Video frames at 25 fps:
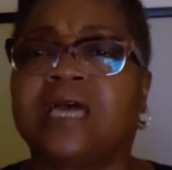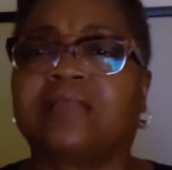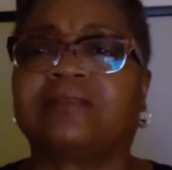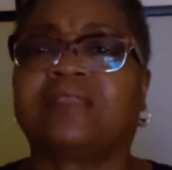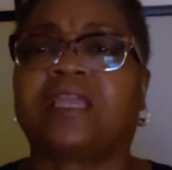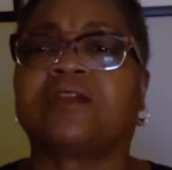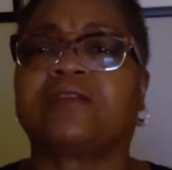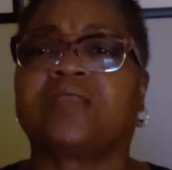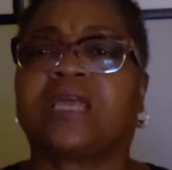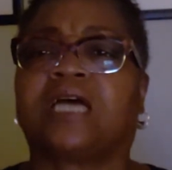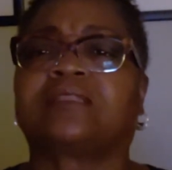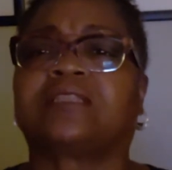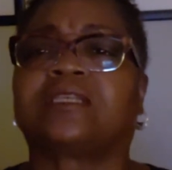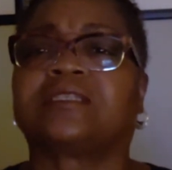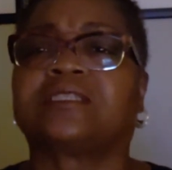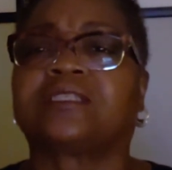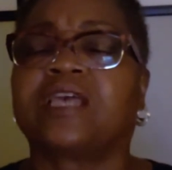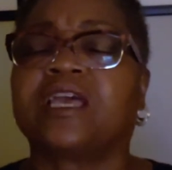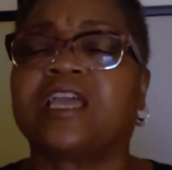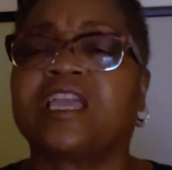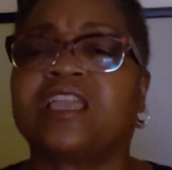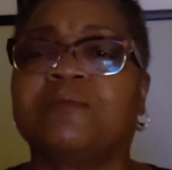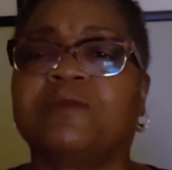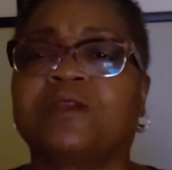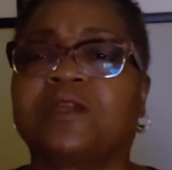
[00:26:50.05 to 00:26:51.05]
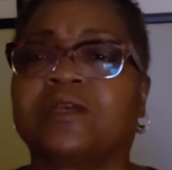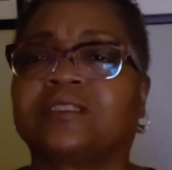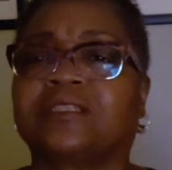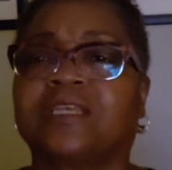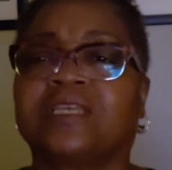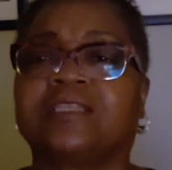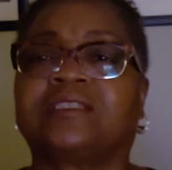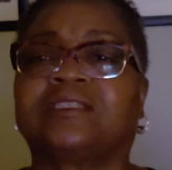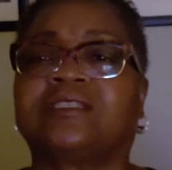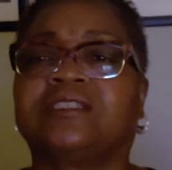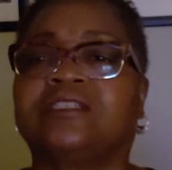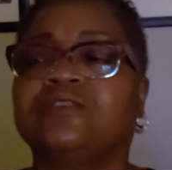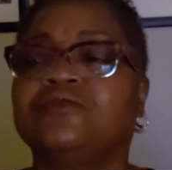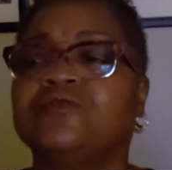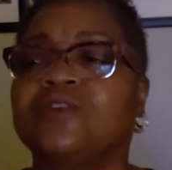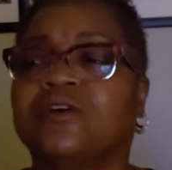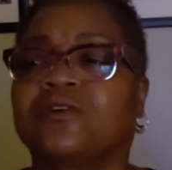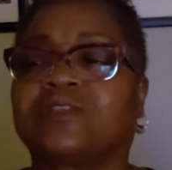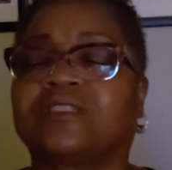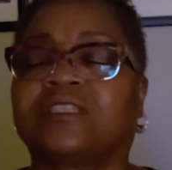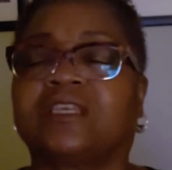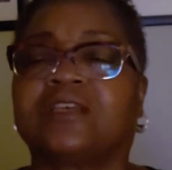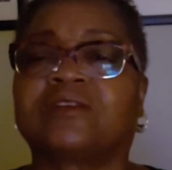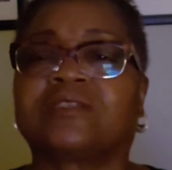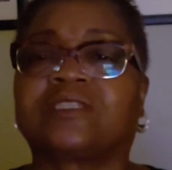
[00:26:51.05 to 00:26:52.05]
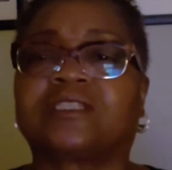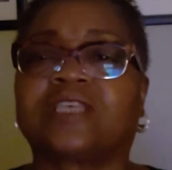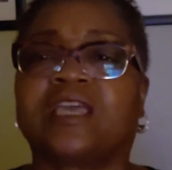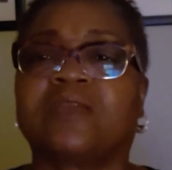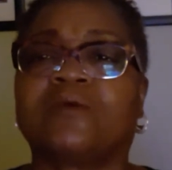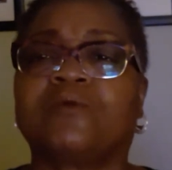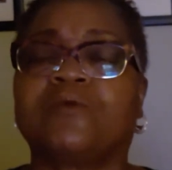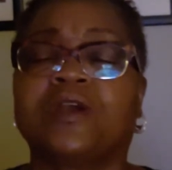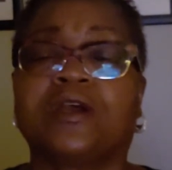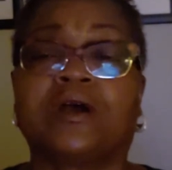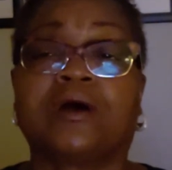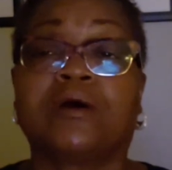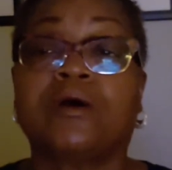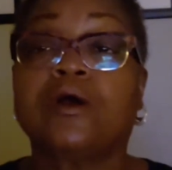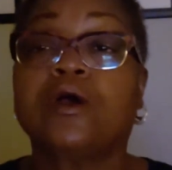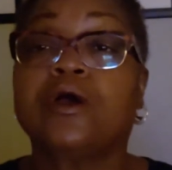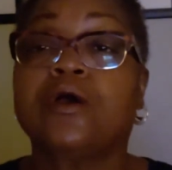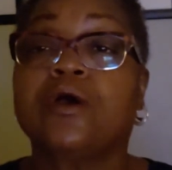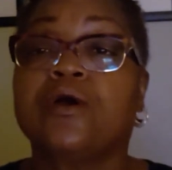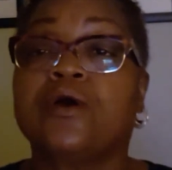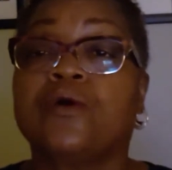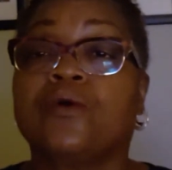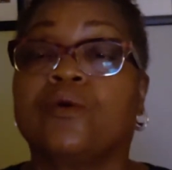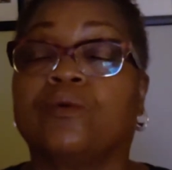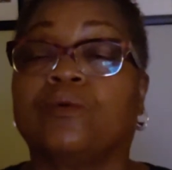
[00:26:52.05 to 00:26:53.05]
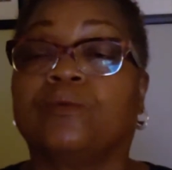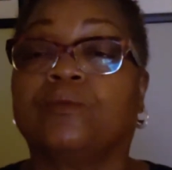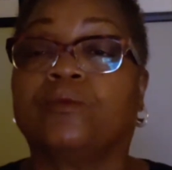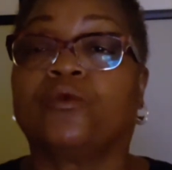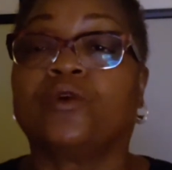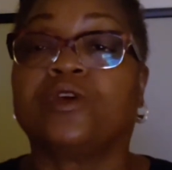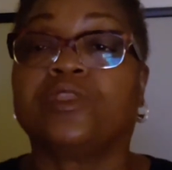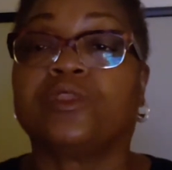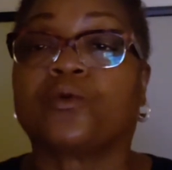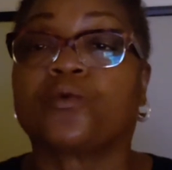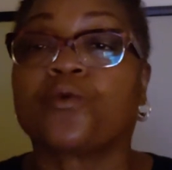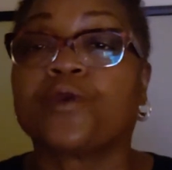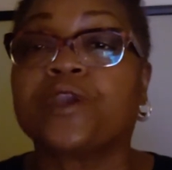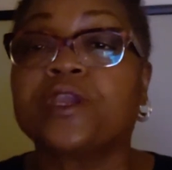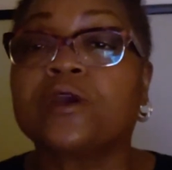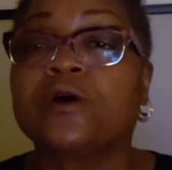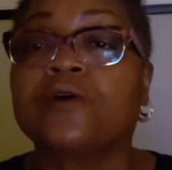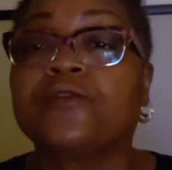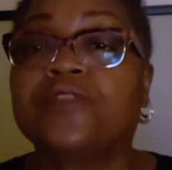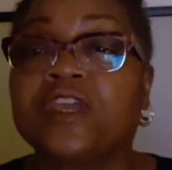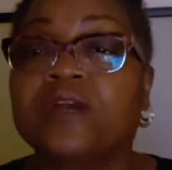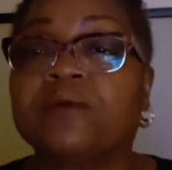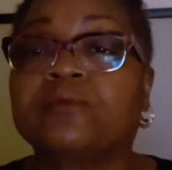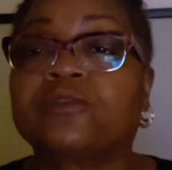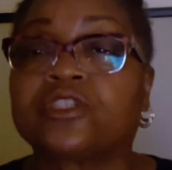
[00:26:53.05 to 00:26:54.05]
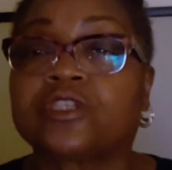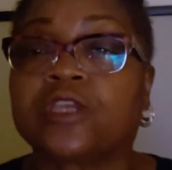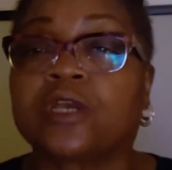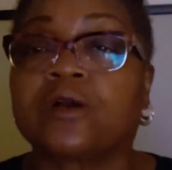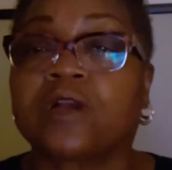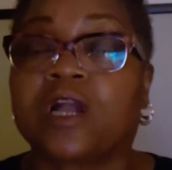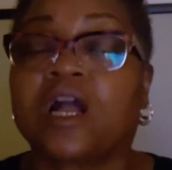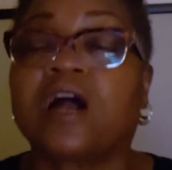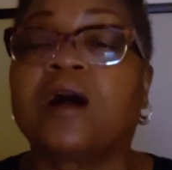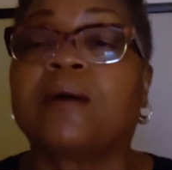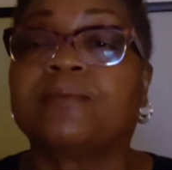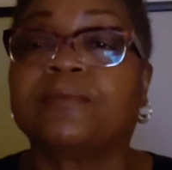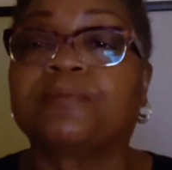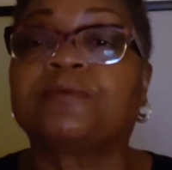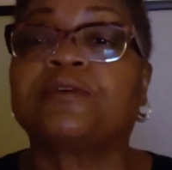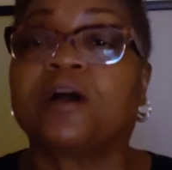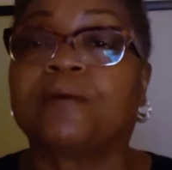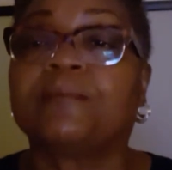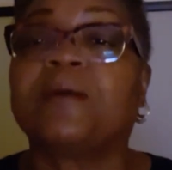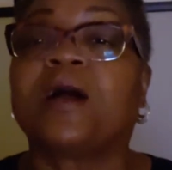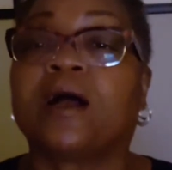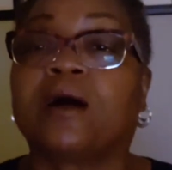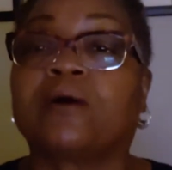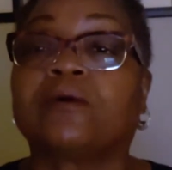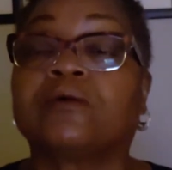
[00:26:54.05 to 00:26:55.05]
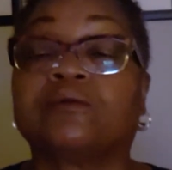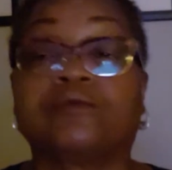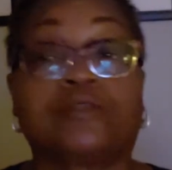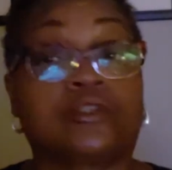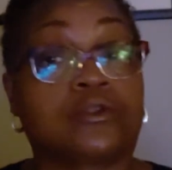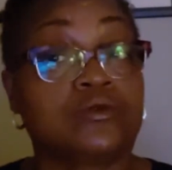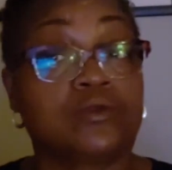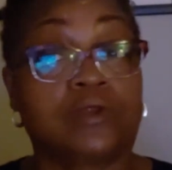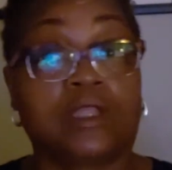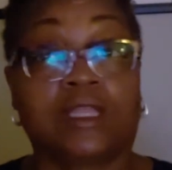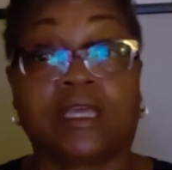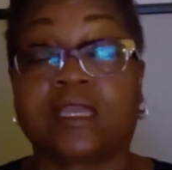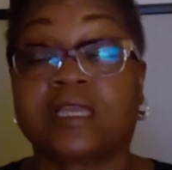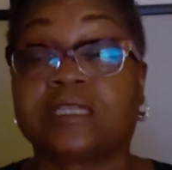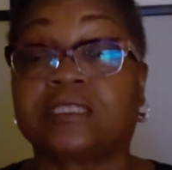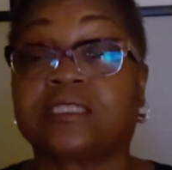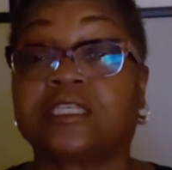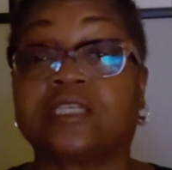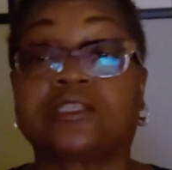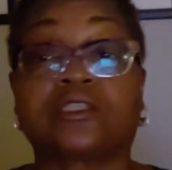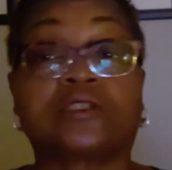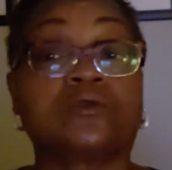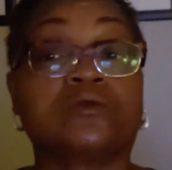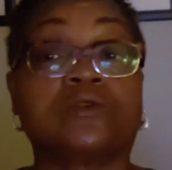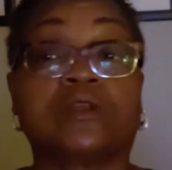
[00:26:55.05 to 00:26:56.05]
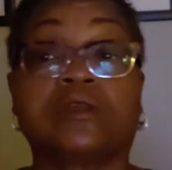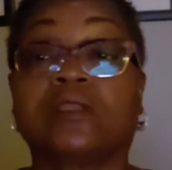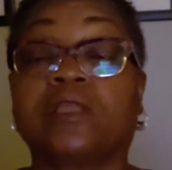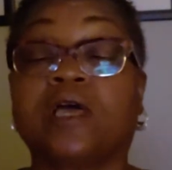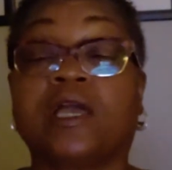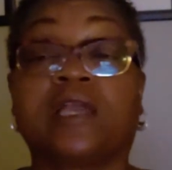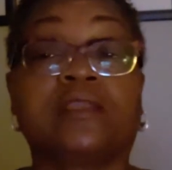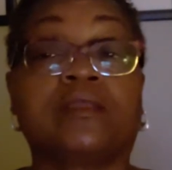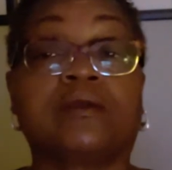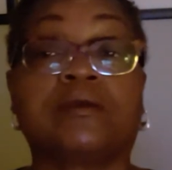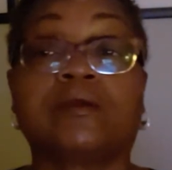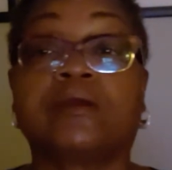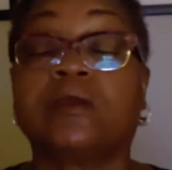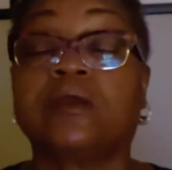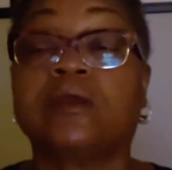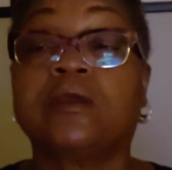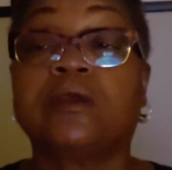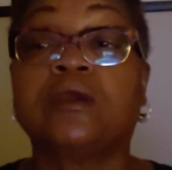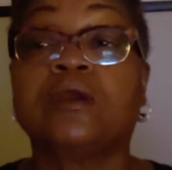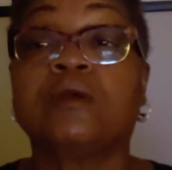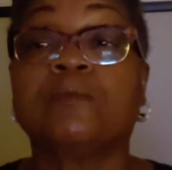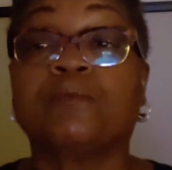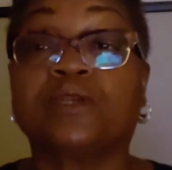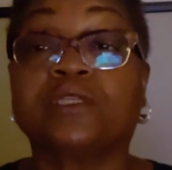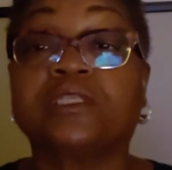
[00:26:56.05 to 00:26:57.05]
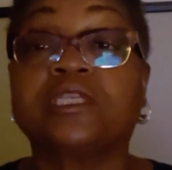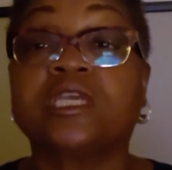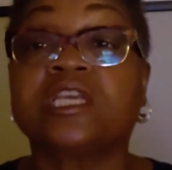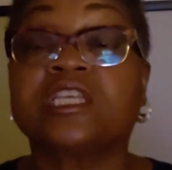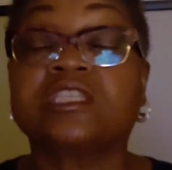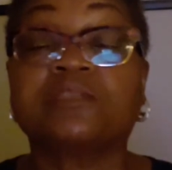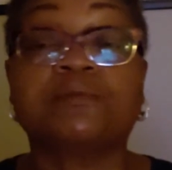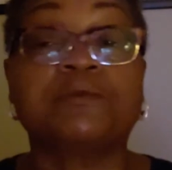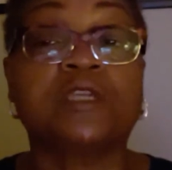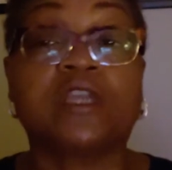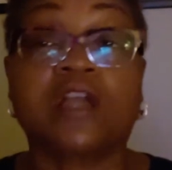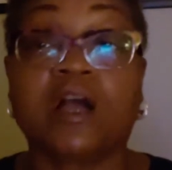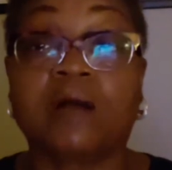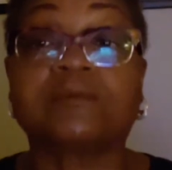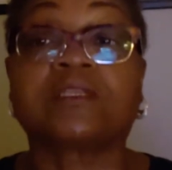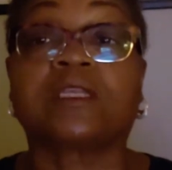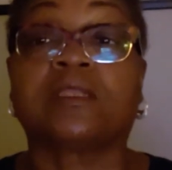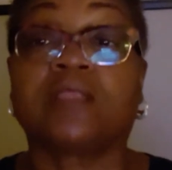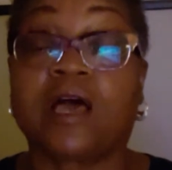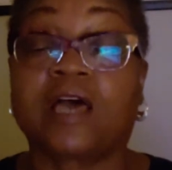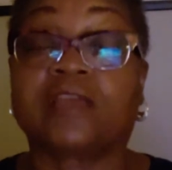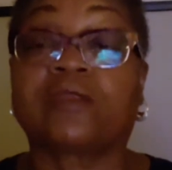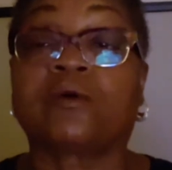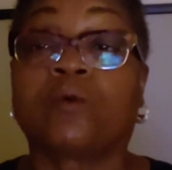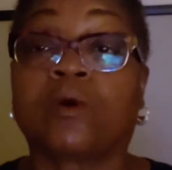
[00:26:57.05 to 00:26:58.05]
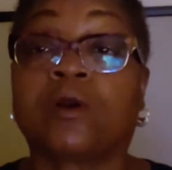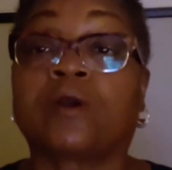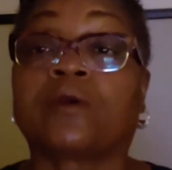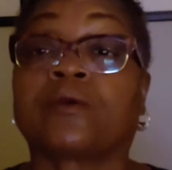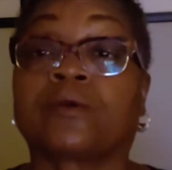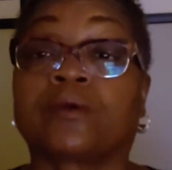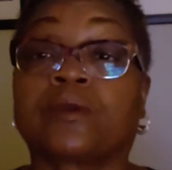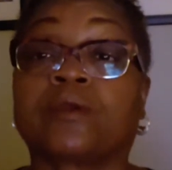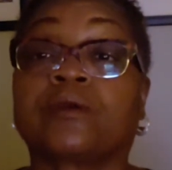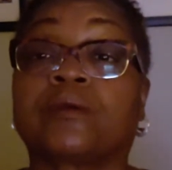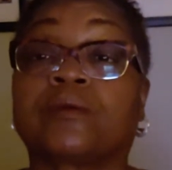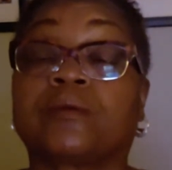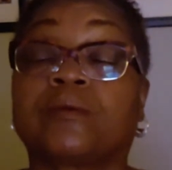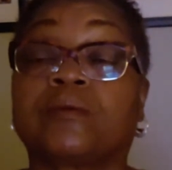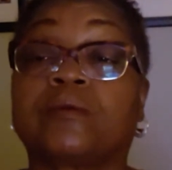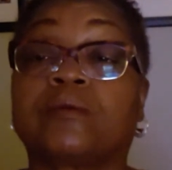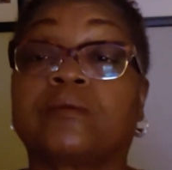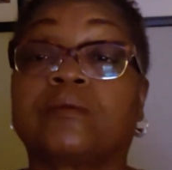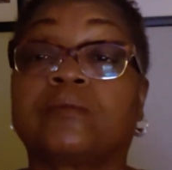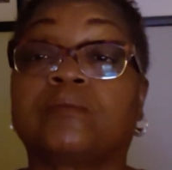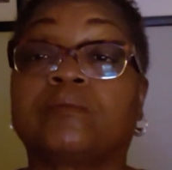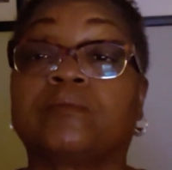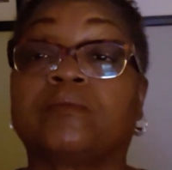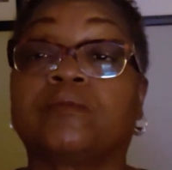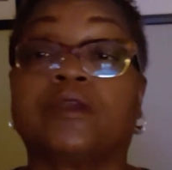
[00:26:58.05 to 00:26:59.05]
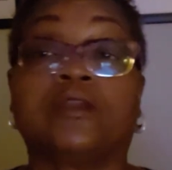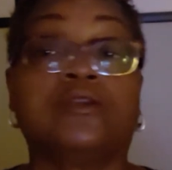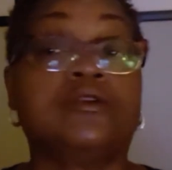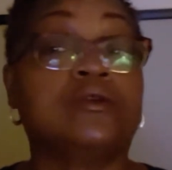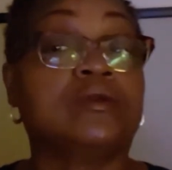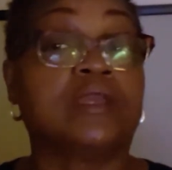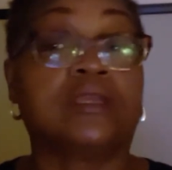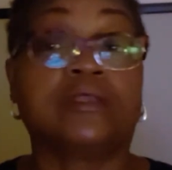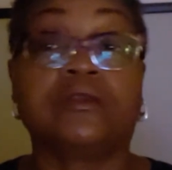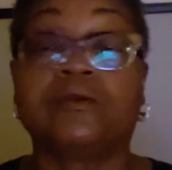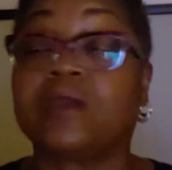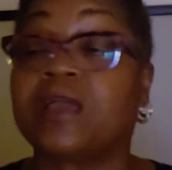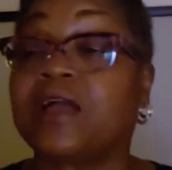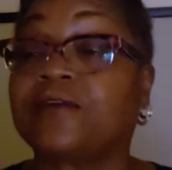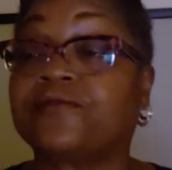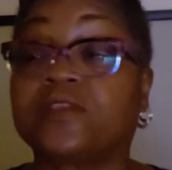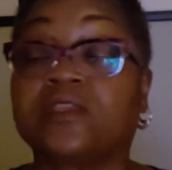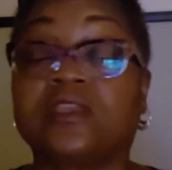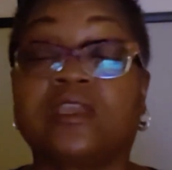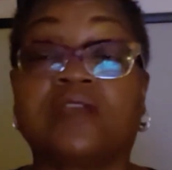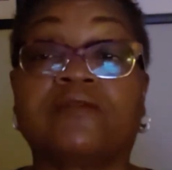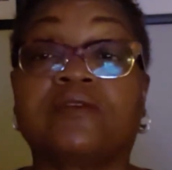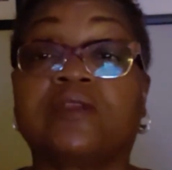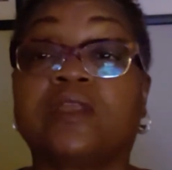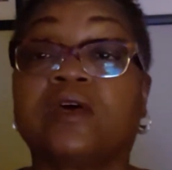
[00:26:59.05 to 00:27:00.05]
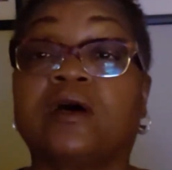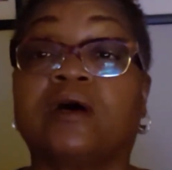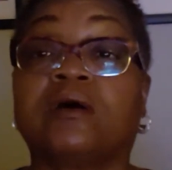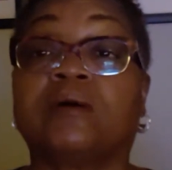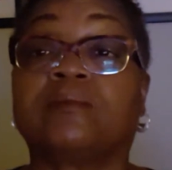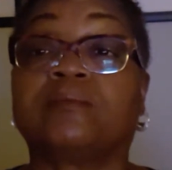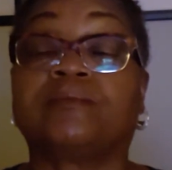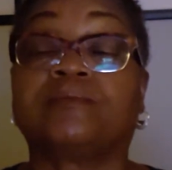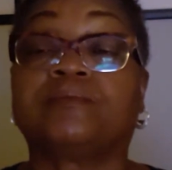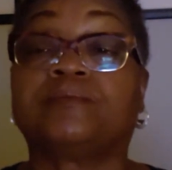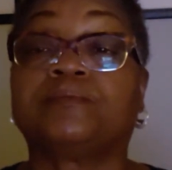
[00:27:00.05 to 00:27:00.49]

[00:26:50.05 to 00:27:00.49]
They're not the same, because they, you know, because they'll say, well, when the real them shall come out. Soon, like I said, sooner or later, pretense becomes a lot of work. And you have to give it up.